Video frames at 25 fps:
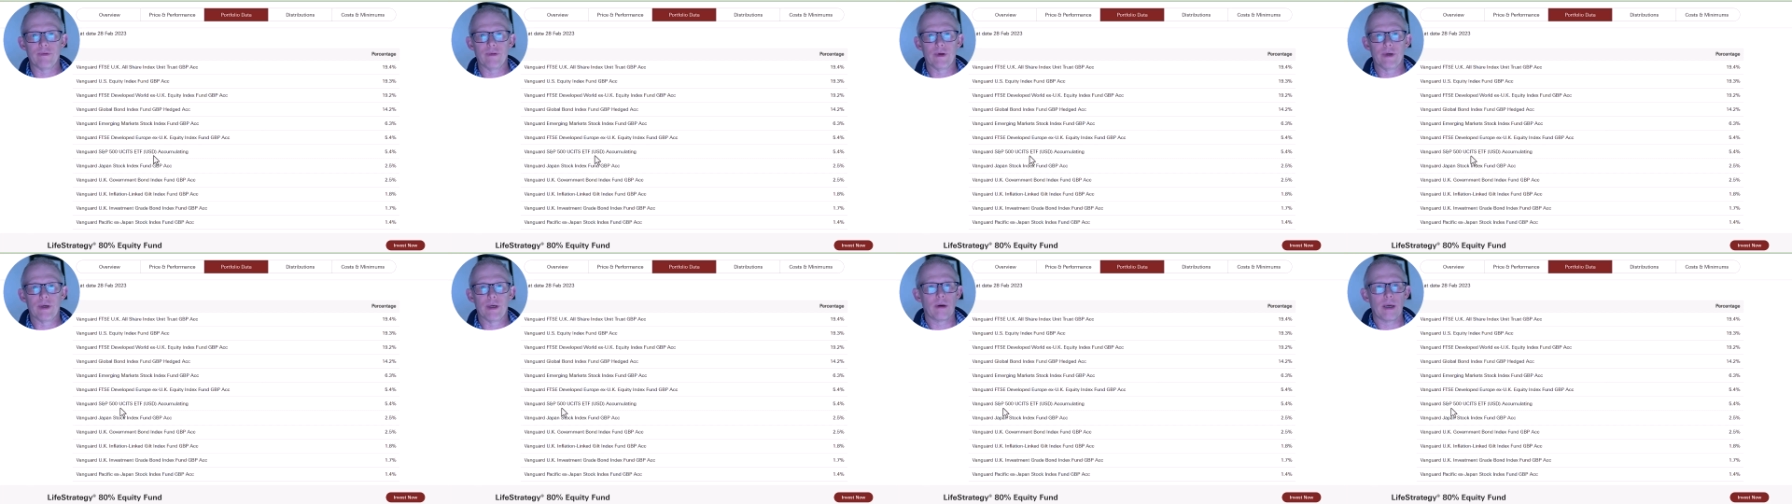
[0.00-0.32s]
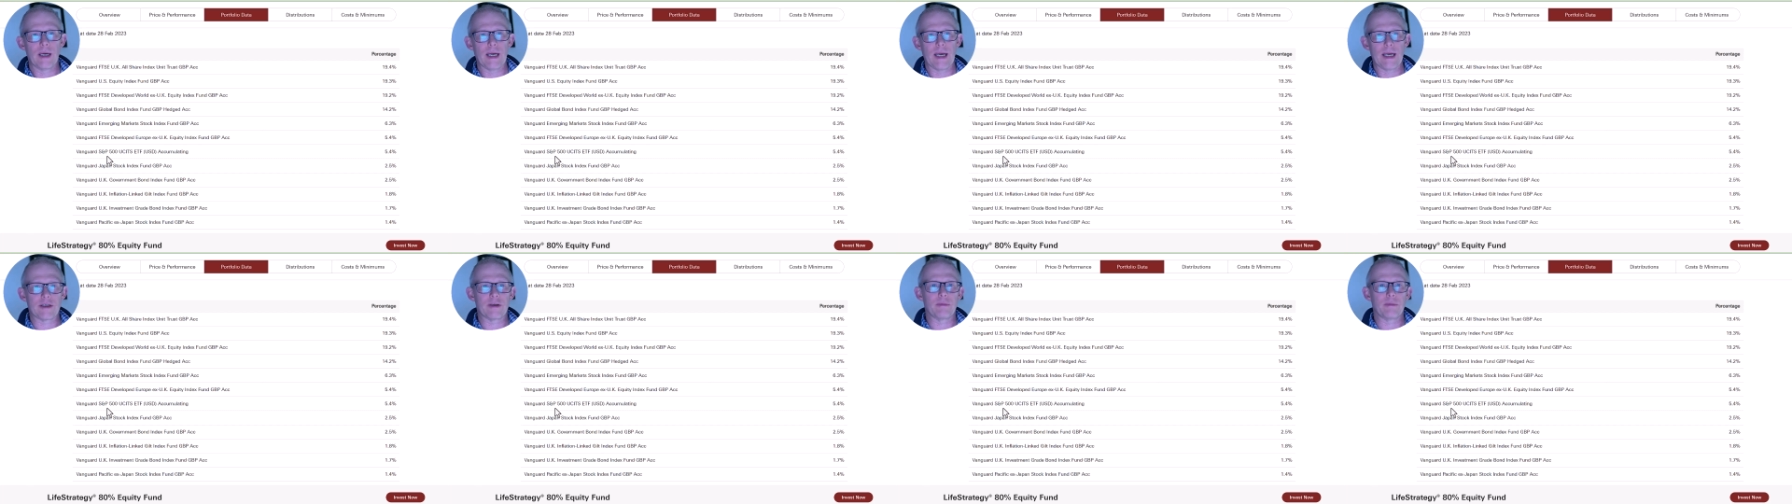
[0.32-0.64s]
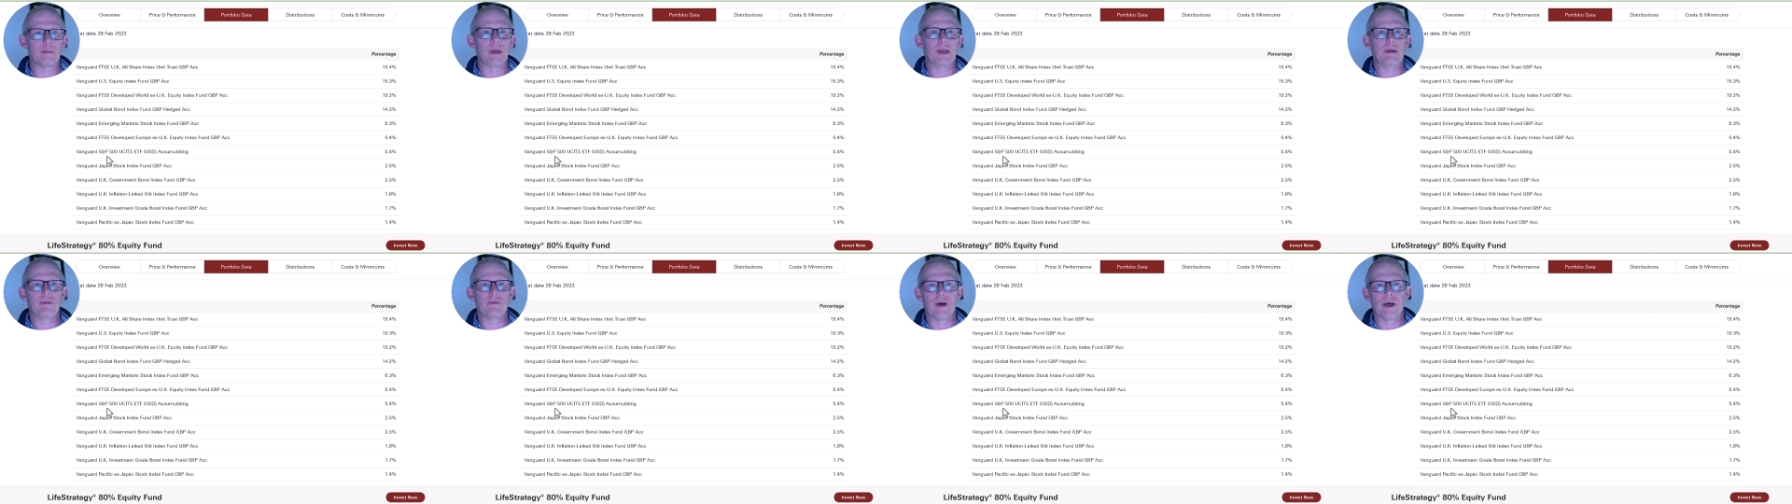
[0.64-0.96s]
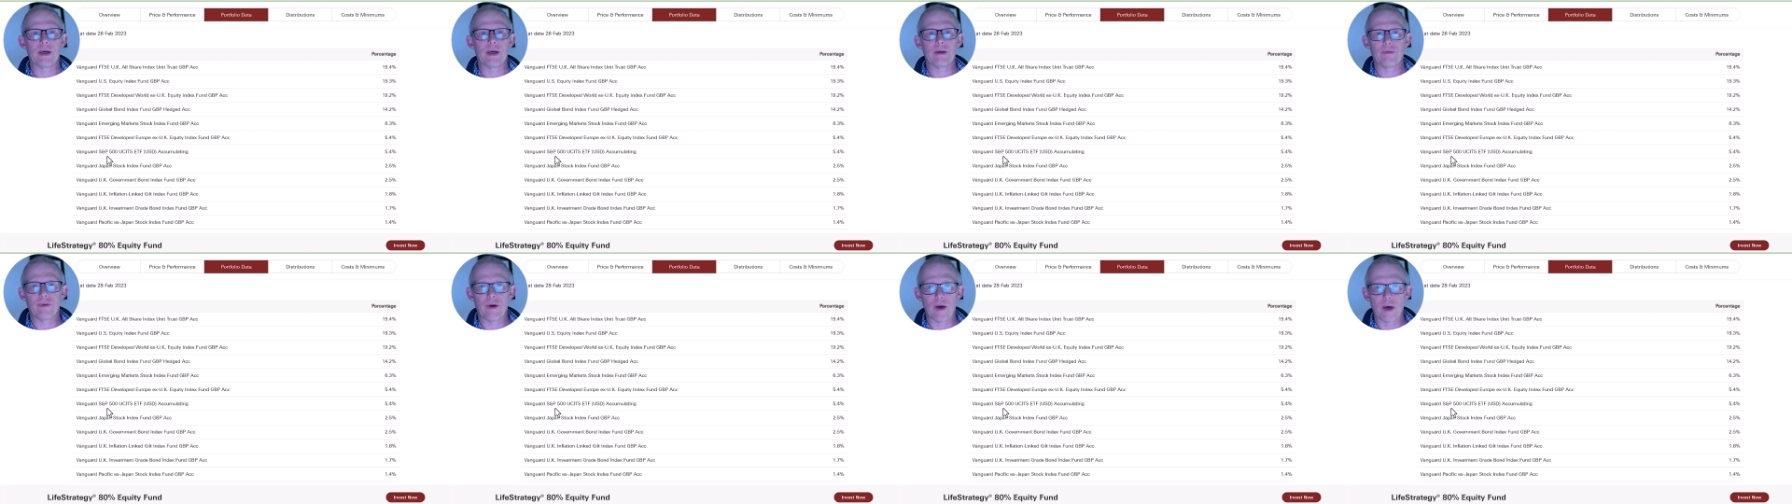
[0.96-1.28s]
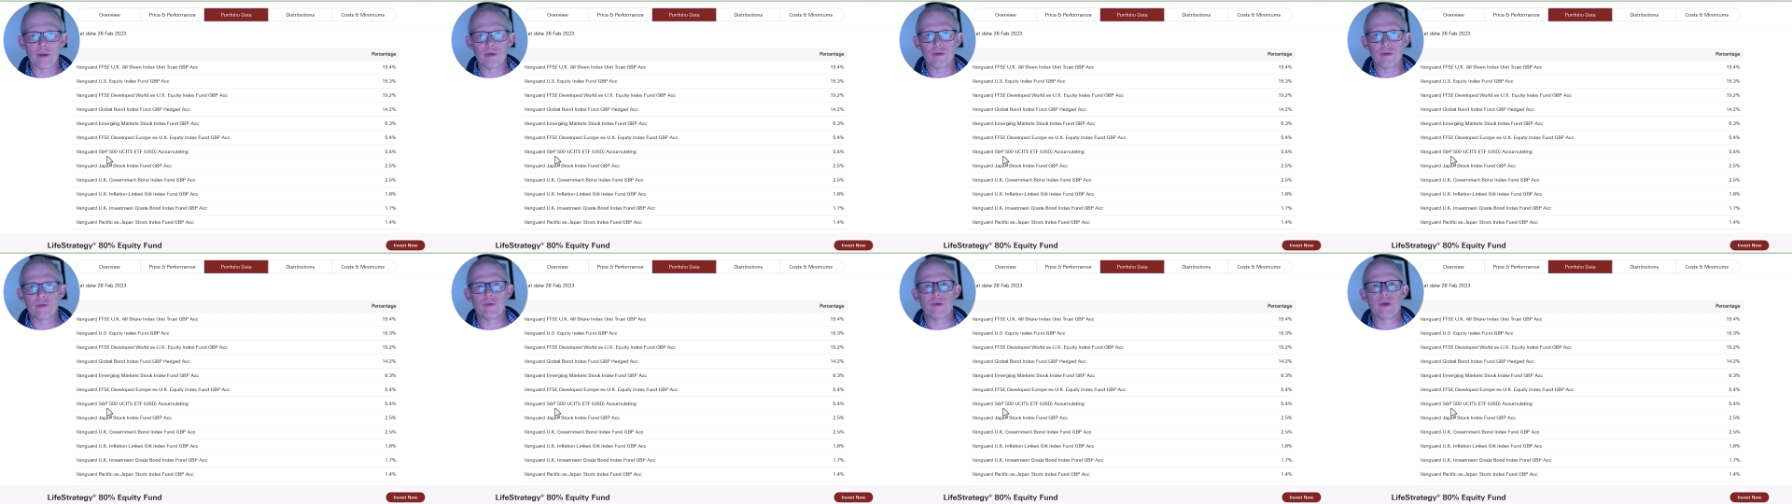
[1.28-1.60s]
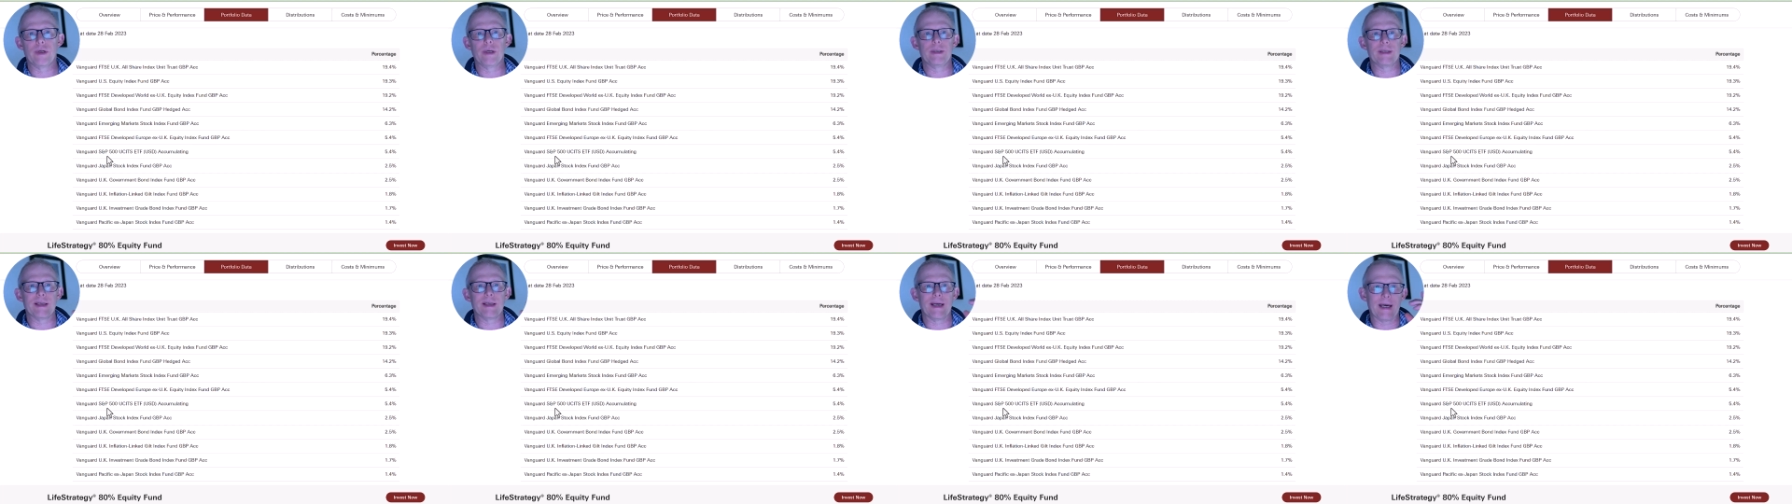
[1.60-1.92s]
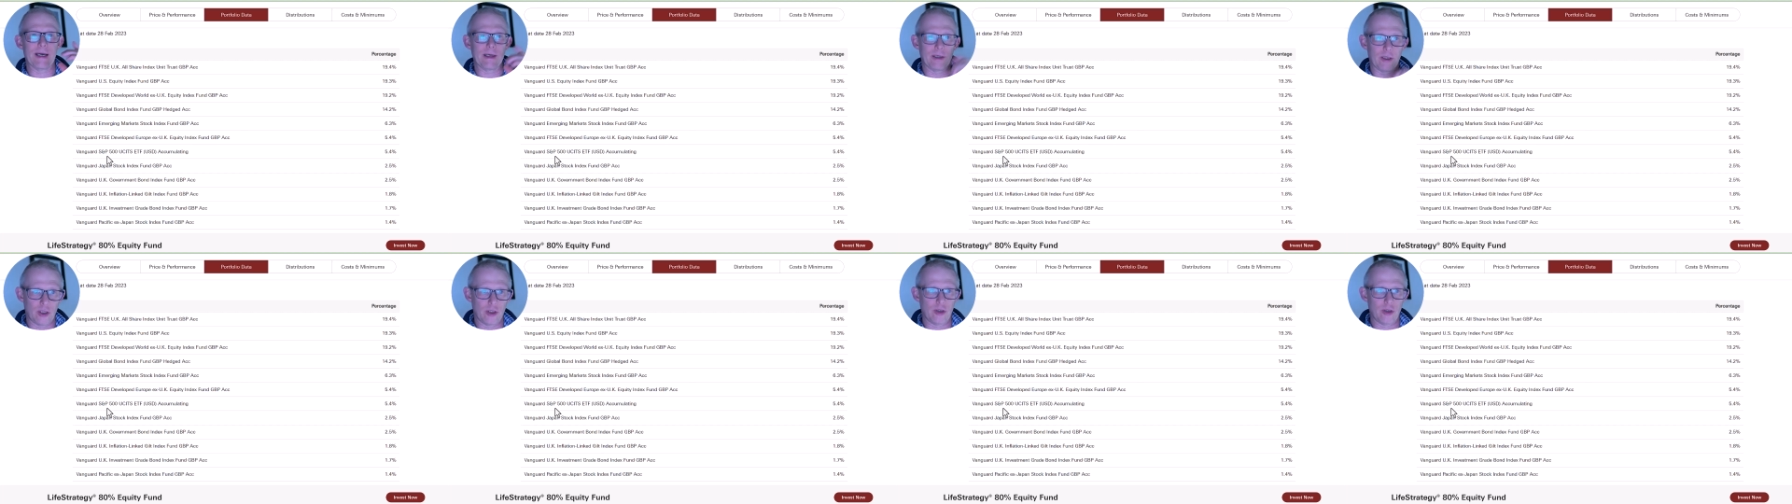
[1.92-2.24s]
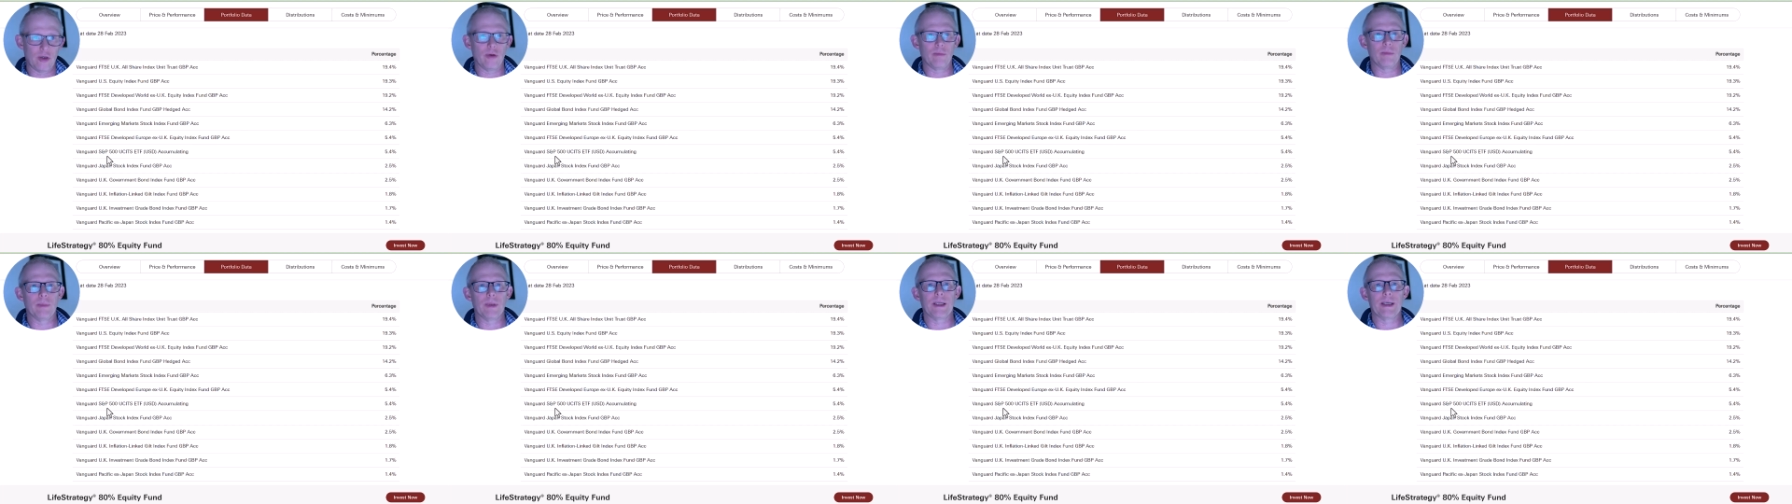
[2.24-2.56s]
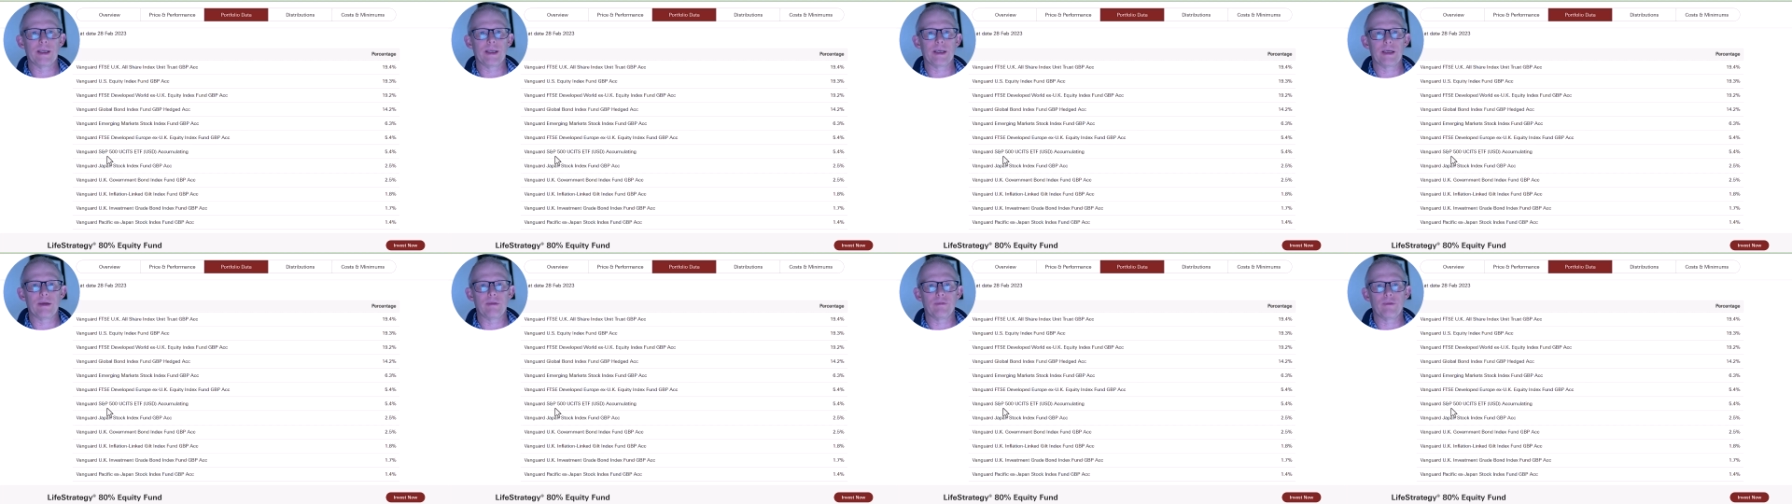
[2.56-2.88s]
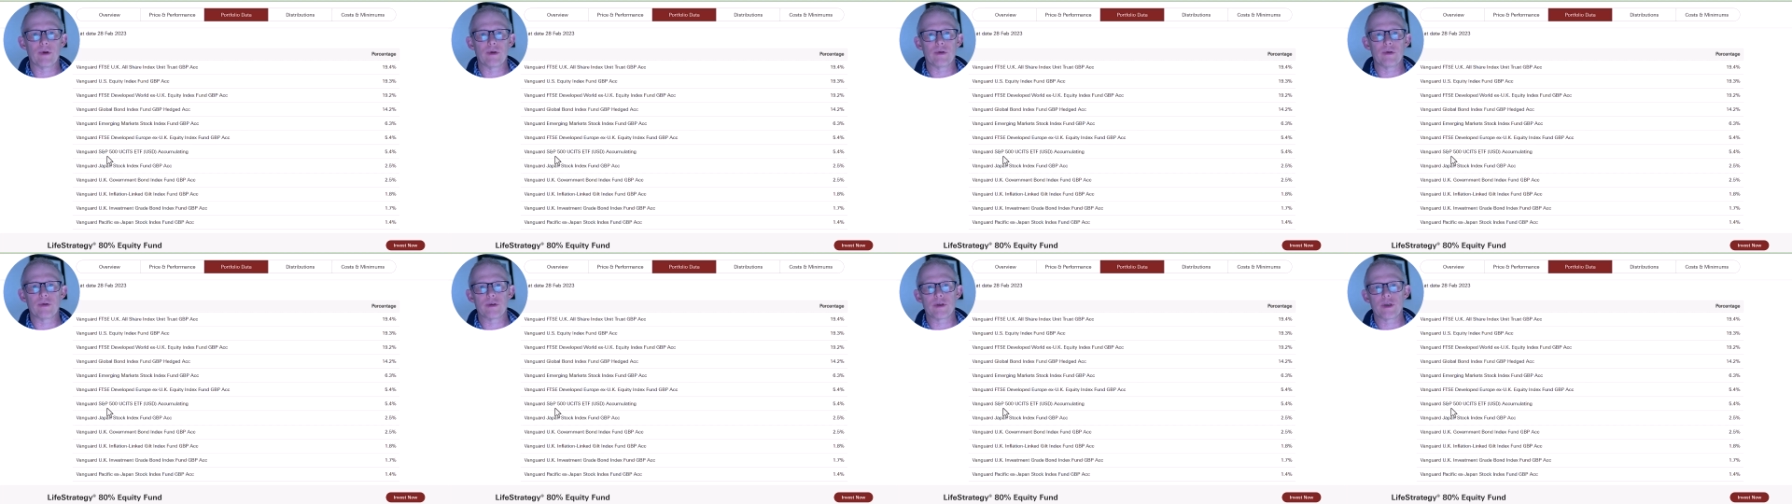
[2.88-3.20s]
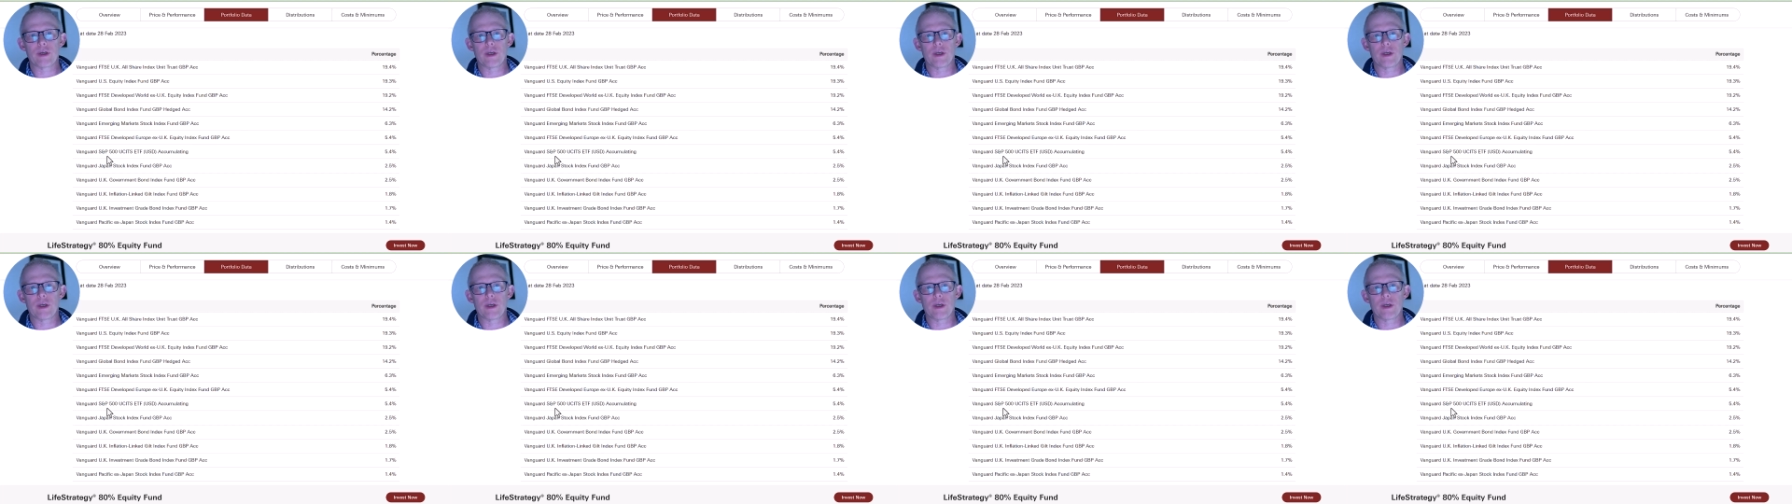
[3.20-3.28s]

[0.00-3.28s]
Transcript: S&P 500 accumulating version,